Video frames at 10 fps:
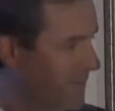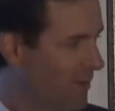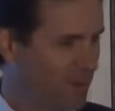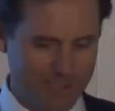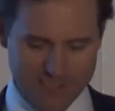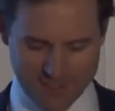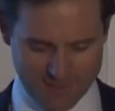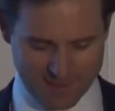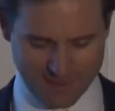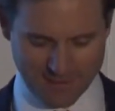you very much,
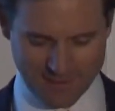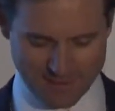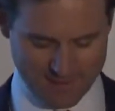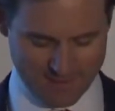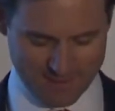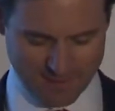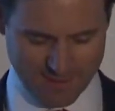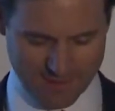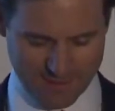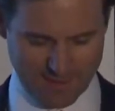and I'd like
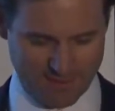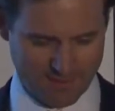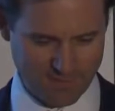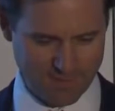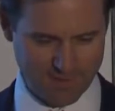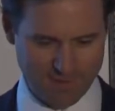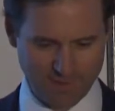to thank you for